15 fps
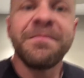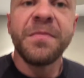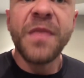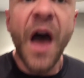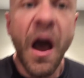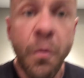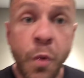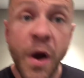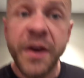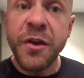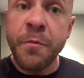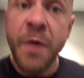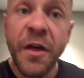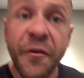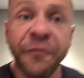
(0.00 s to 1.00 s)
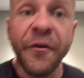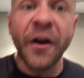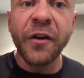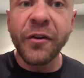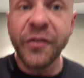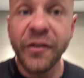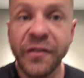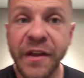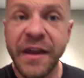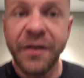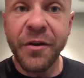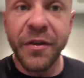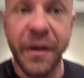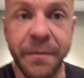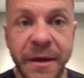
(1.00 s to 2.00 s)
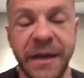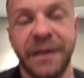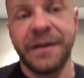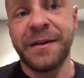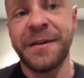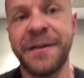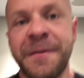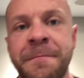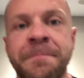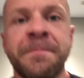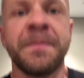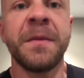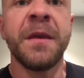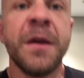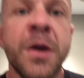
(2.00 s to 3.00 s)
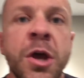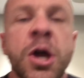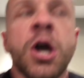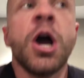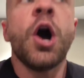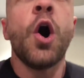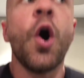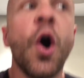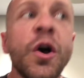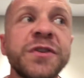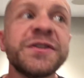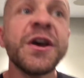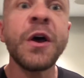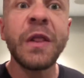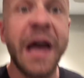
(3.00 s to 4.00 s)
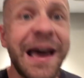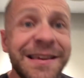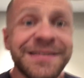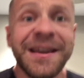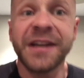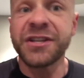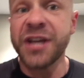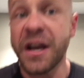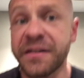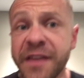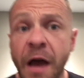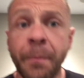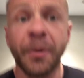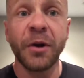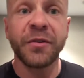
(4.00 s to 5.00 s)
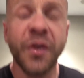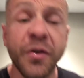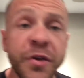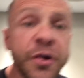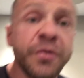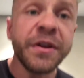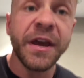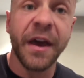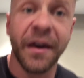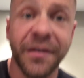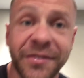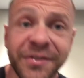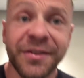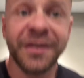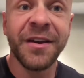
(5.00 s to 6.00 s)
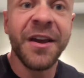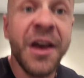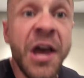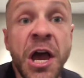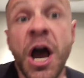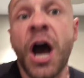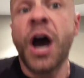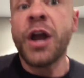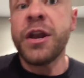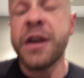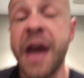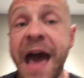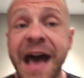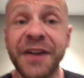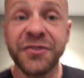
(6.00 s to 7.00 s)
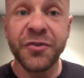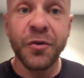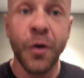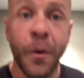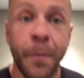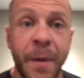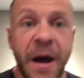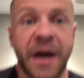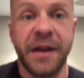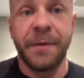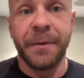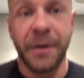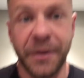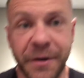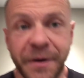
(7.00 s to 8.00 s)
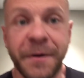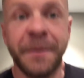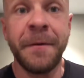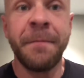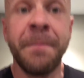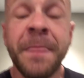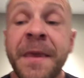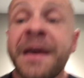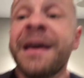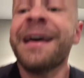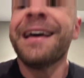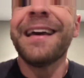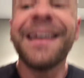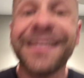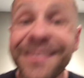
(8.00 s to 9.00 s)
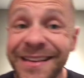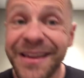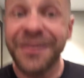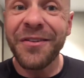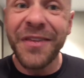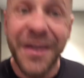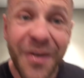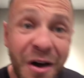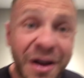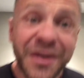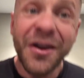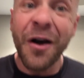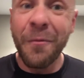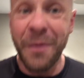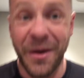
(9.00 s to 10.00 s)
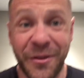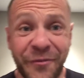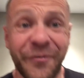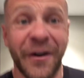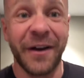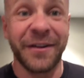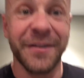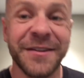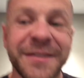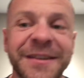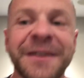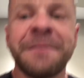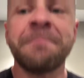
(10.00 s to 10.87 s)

Not one of you motherfuckers is leaner than me. Also, last I checked, Alberto Nunez, a natural bodybuilder, is leaner than all y'all motherfuckers.